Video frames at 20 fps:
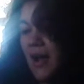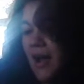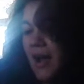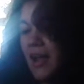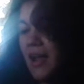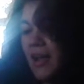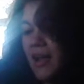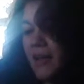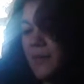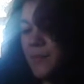
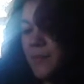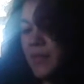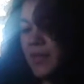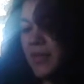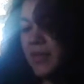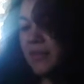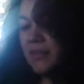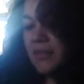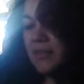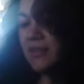I'm
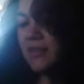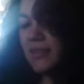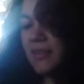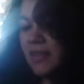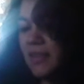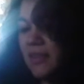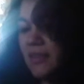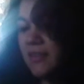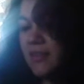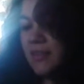just
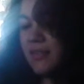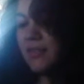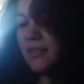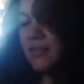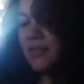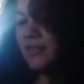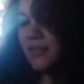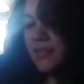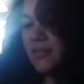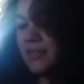eager
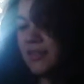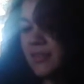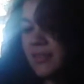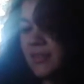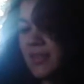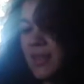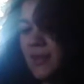to just